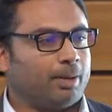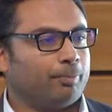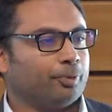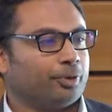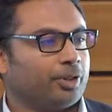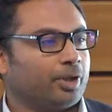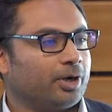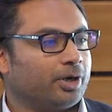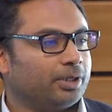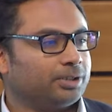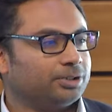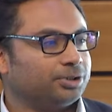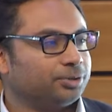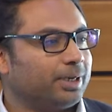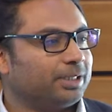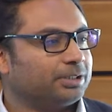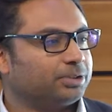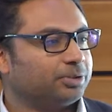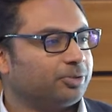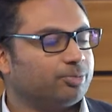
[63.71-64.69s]
up with our
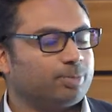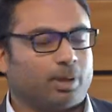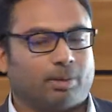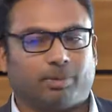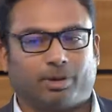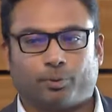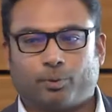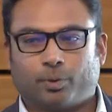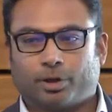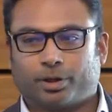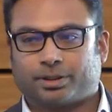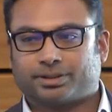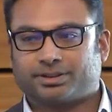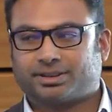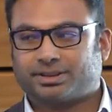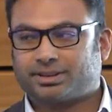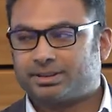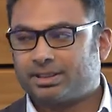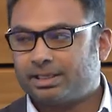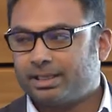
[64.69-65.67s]
Director of Public
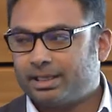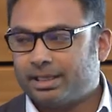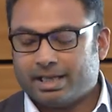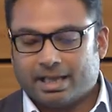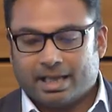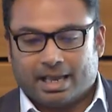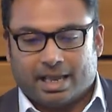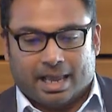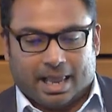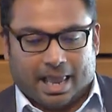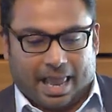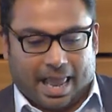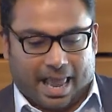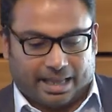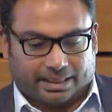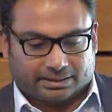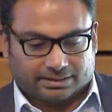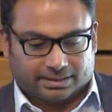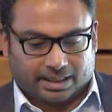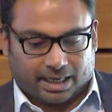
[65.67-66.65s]
Works.
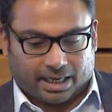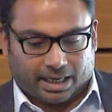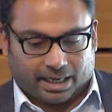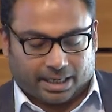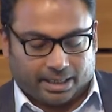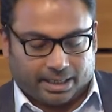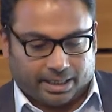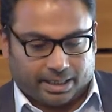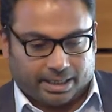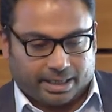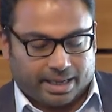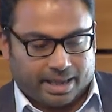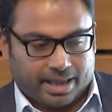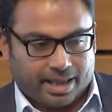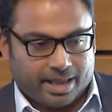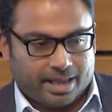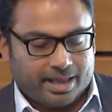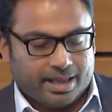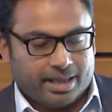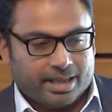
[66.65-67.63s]
And
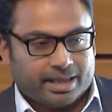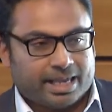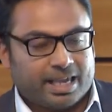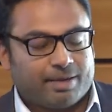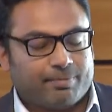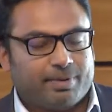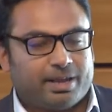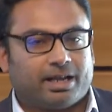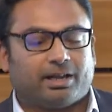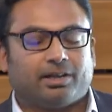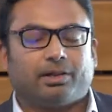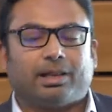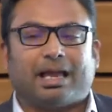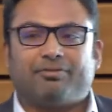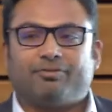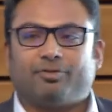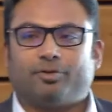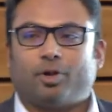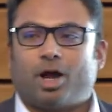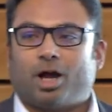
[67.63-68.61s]
he, being a
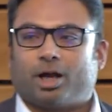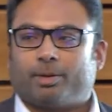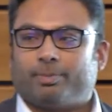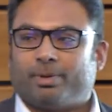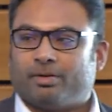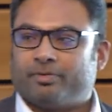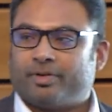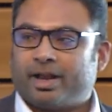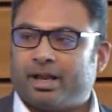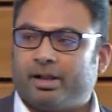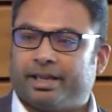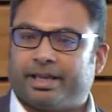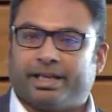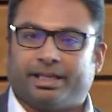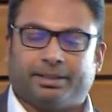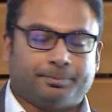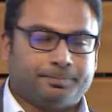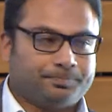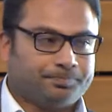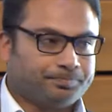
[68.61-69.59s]
lifelong
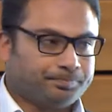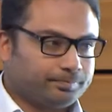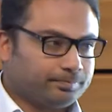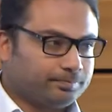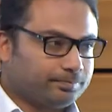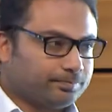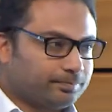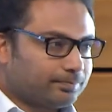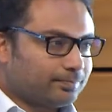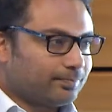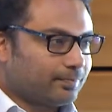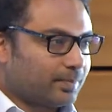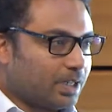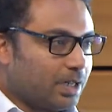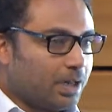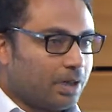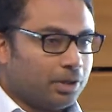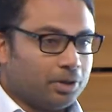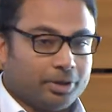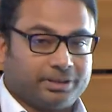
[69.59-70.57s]
Millvalean,
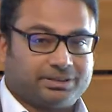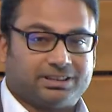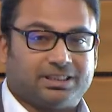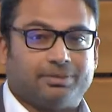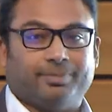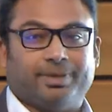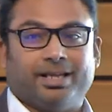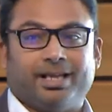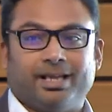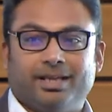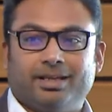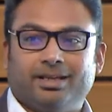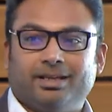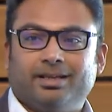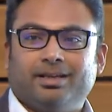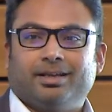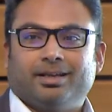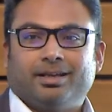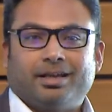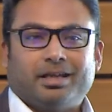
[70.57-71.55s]
looked at me
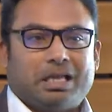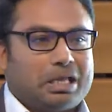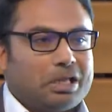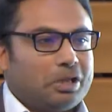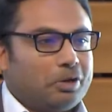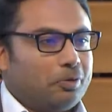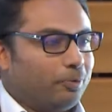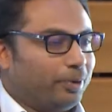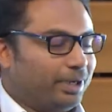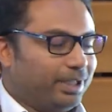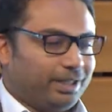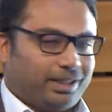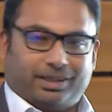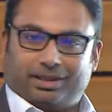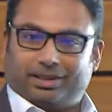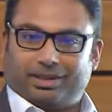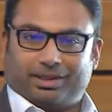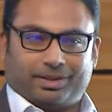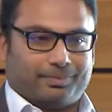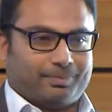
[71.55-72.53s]

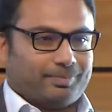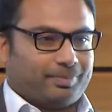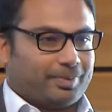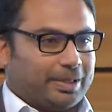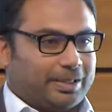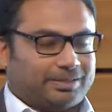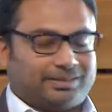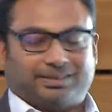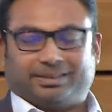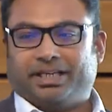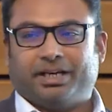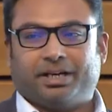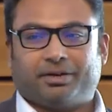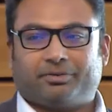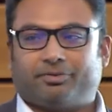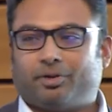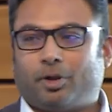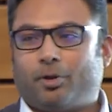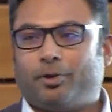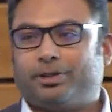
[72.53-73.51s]
with a tear
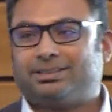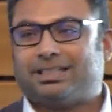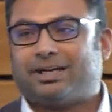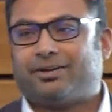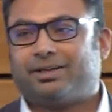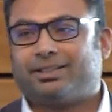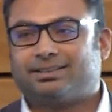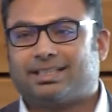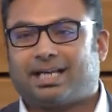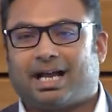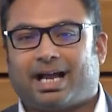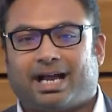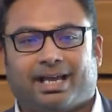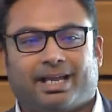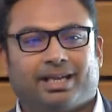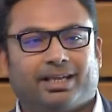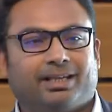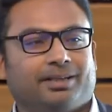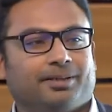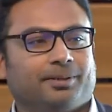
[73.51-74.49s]
flowing down his
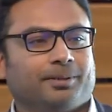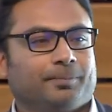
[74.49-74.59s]
eye,